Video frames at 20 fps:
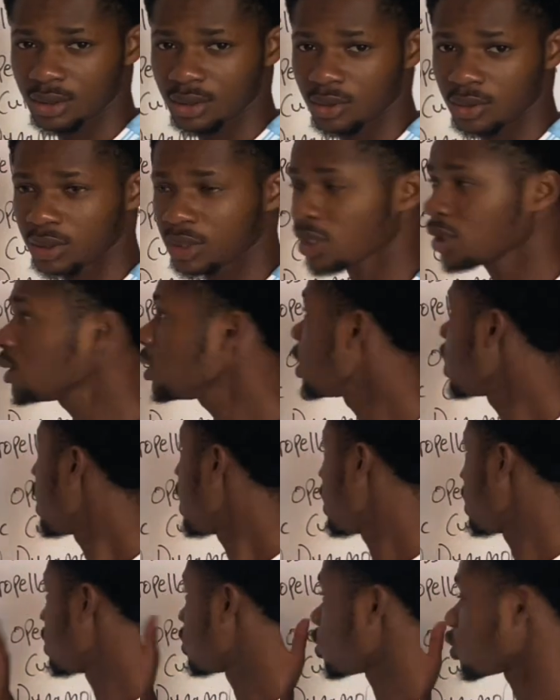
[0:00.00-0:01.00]
Okay,
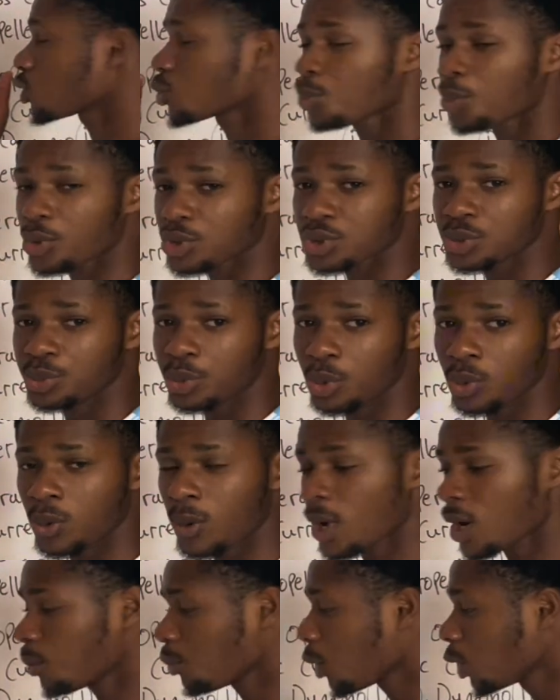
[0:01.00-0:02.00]
it is also possible,
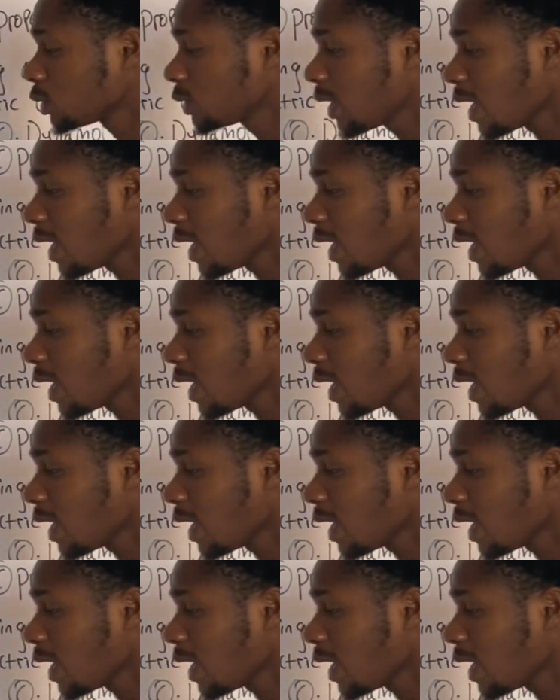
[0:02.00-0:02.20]
but